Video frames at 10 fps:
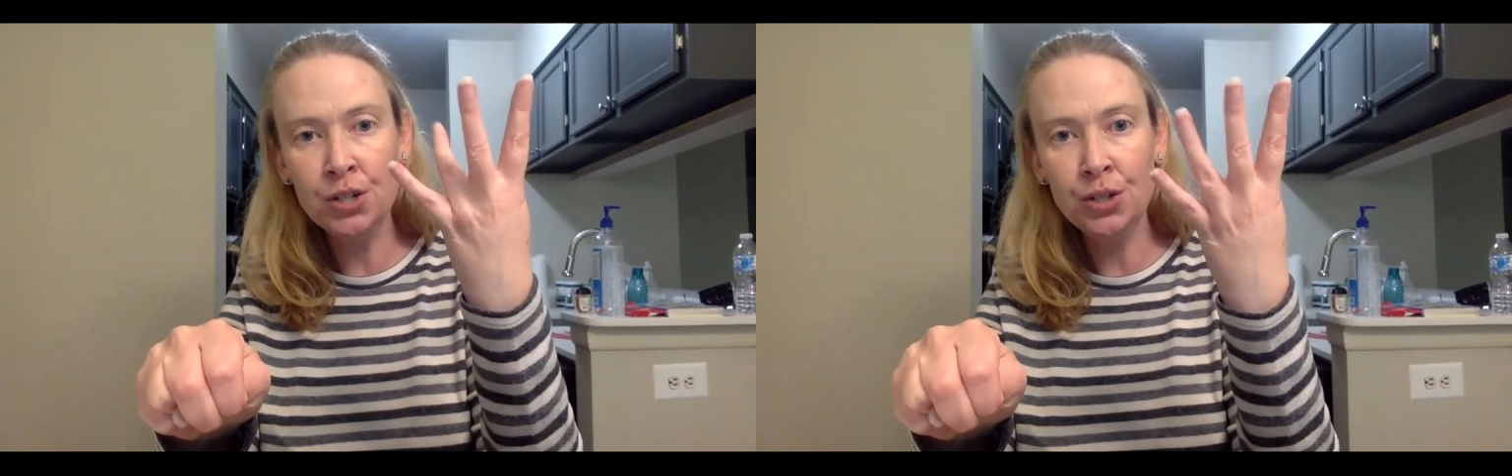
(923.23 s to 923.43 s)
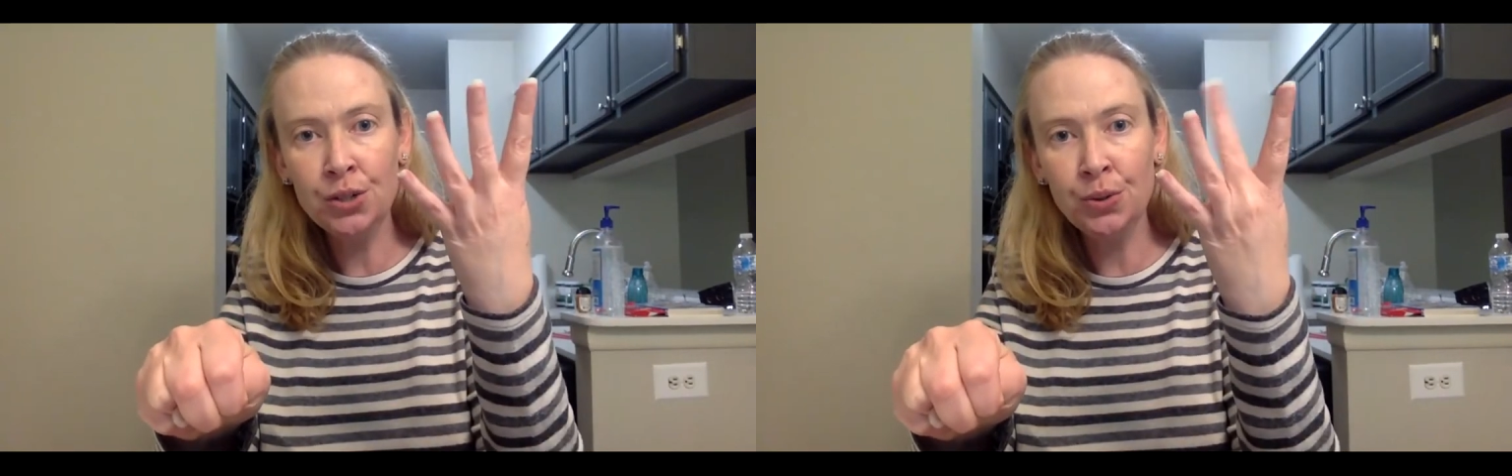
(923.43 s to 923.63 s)

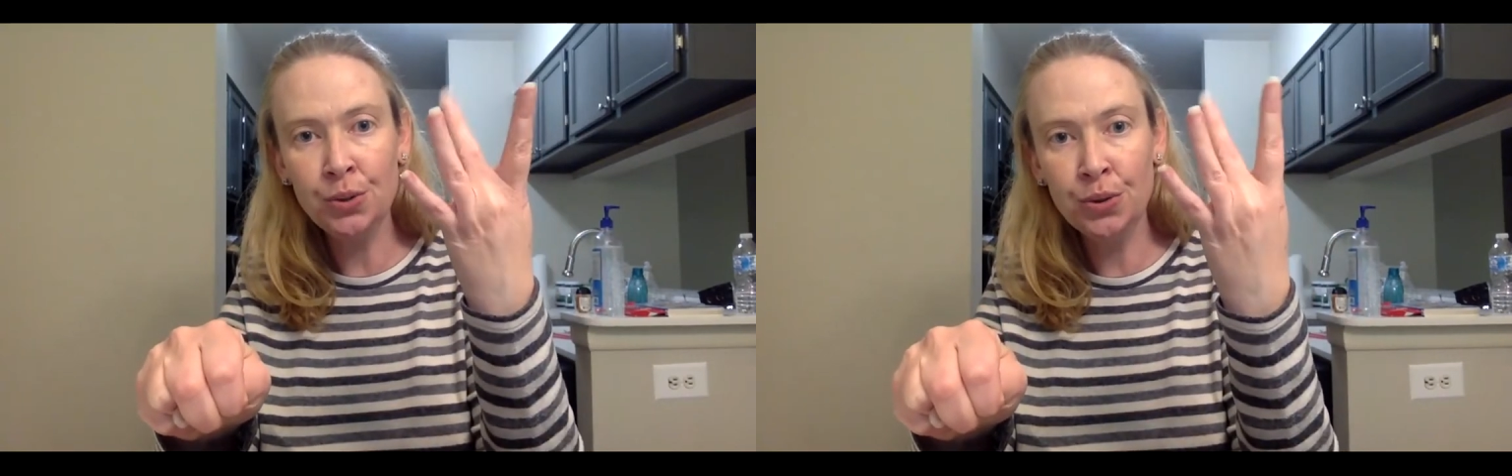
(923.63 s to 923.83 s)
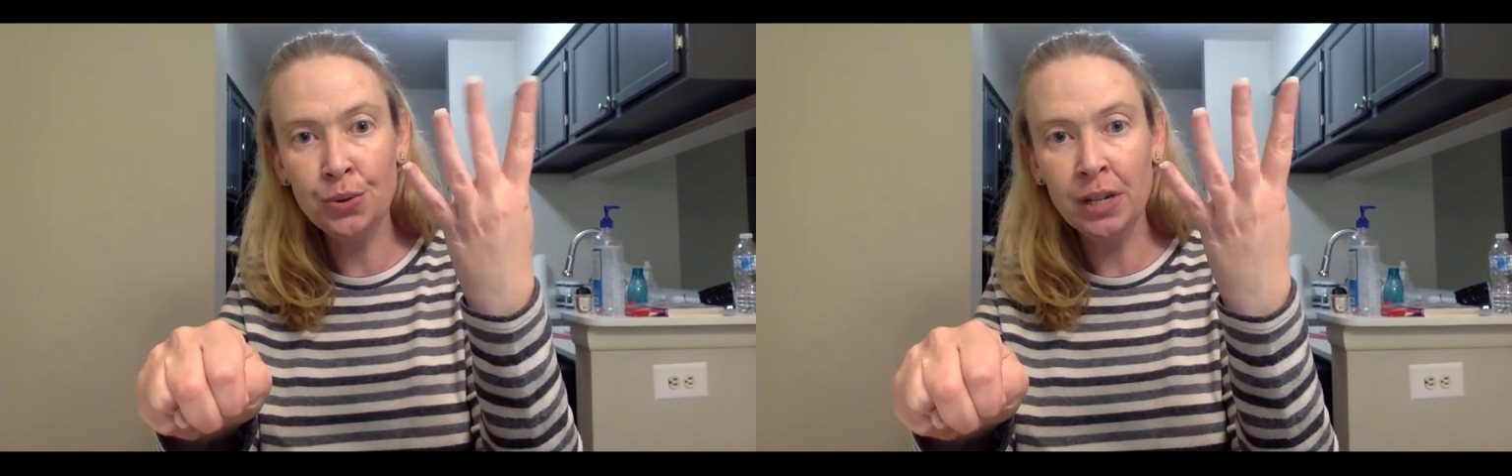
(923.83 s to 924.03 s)

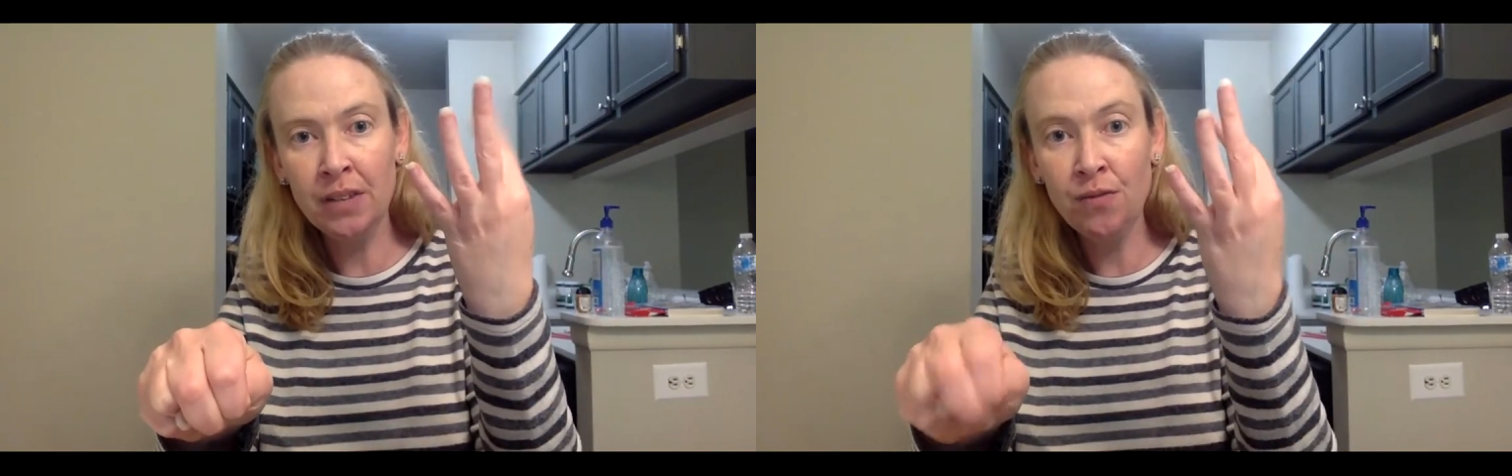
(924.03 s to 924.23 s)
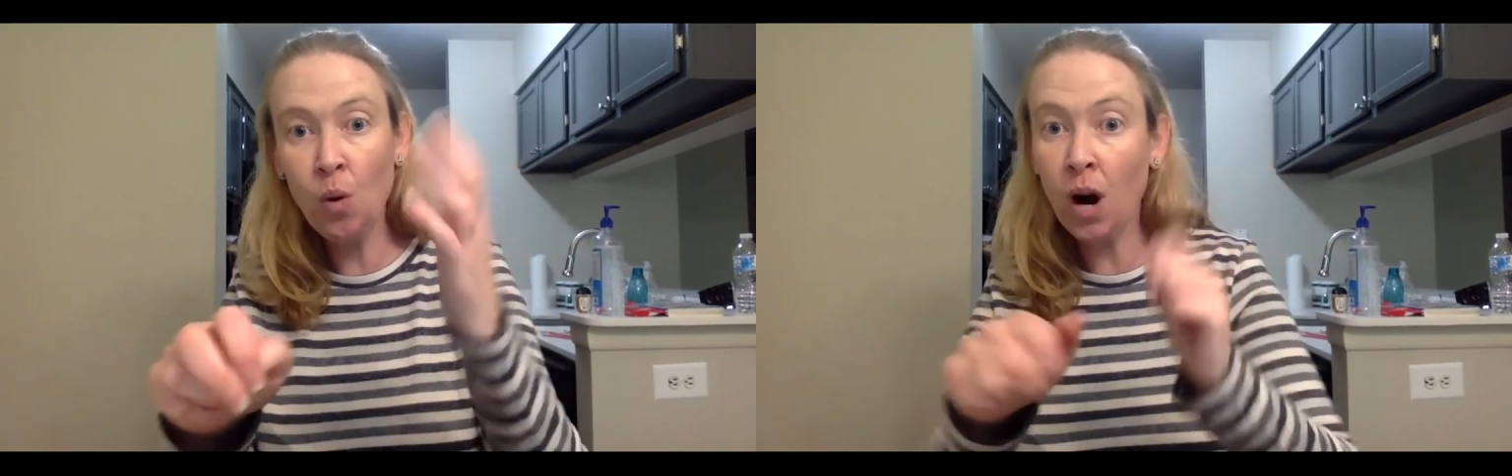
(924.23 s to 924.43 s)
2,
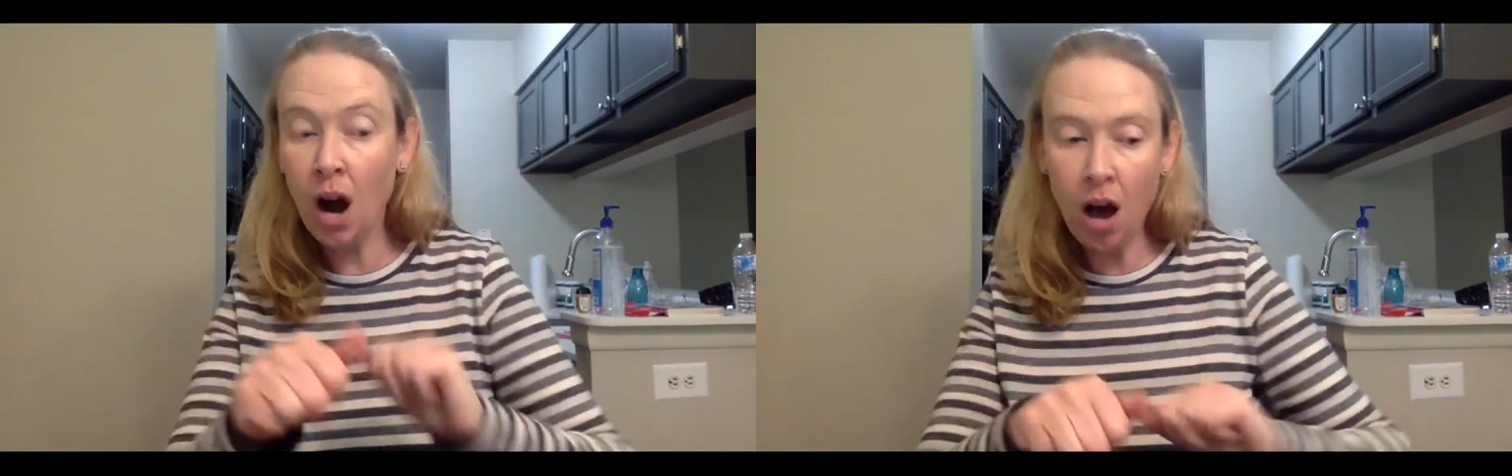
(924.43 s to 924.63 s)
3, 4.